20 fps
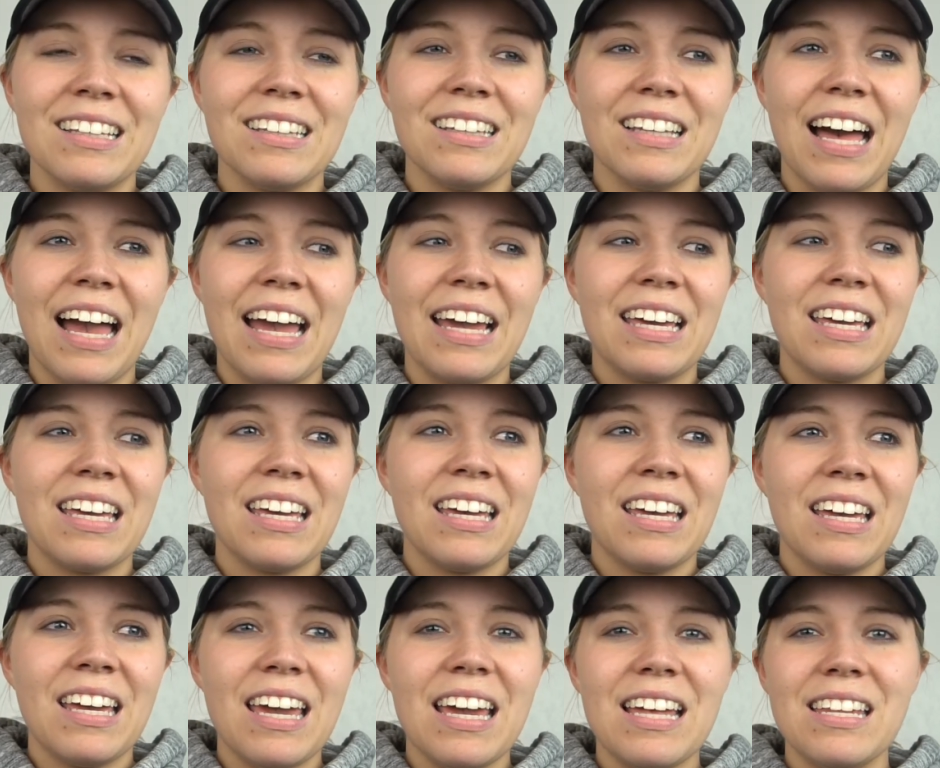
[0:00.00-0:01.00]
like
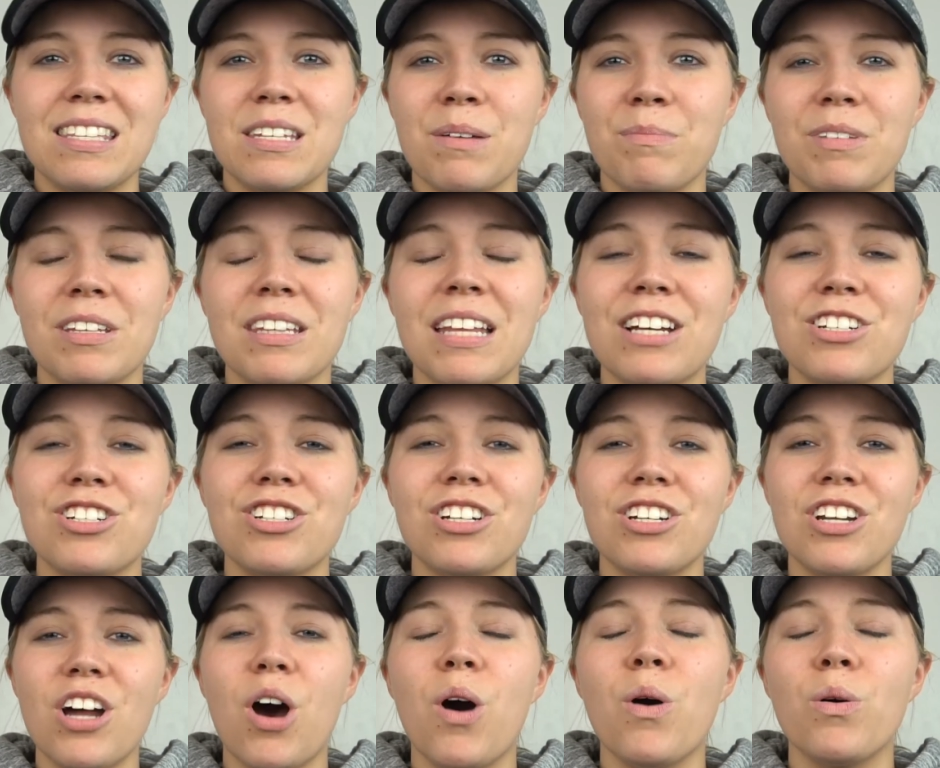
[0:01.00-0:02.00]
it's something that should
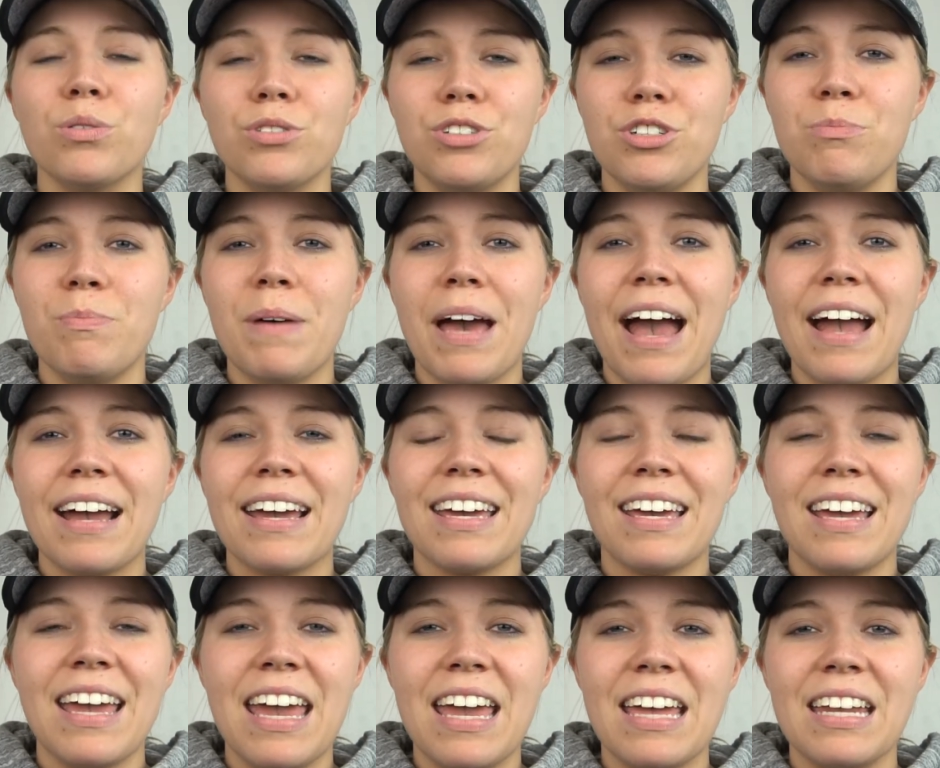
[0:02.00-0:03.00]
not hold you back.
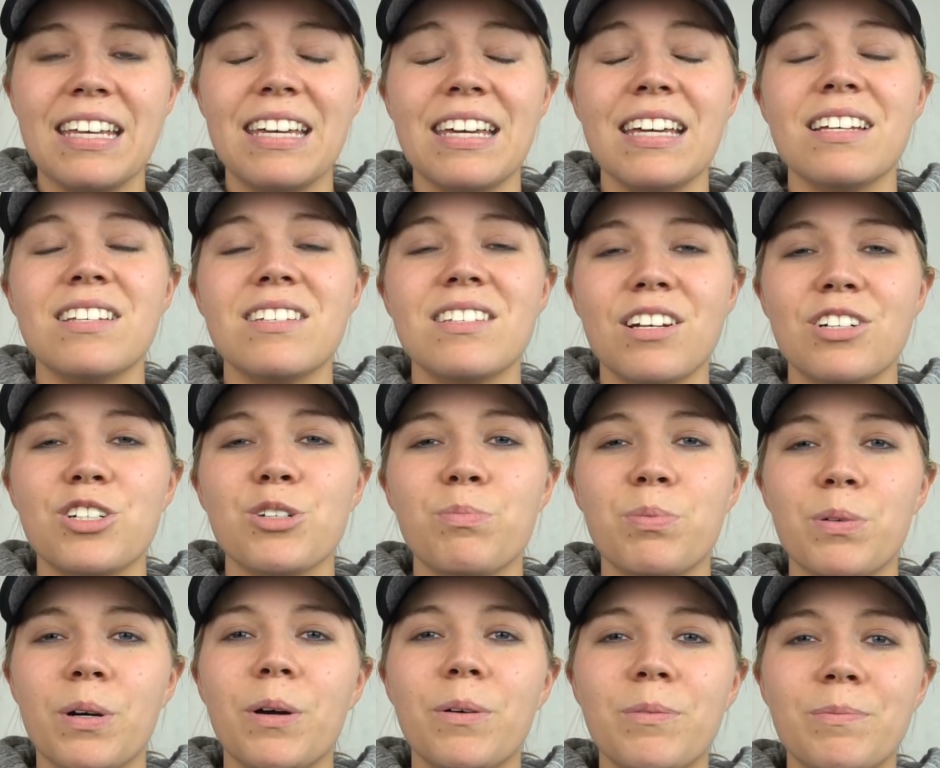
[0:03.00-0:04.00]
And he is such a
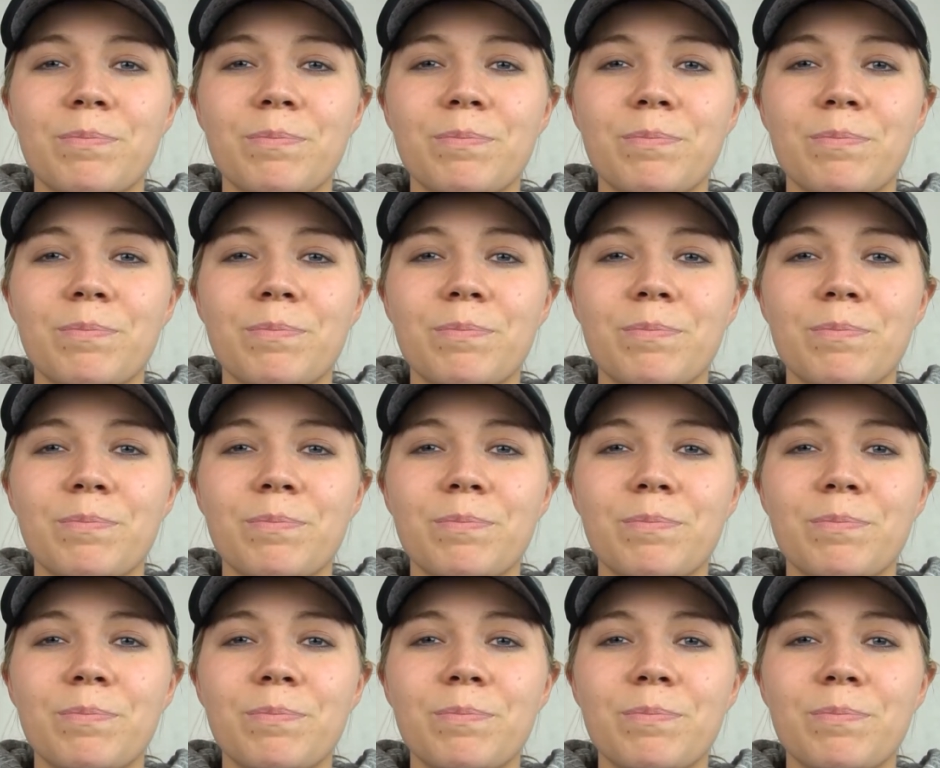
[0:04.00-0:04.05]
pro.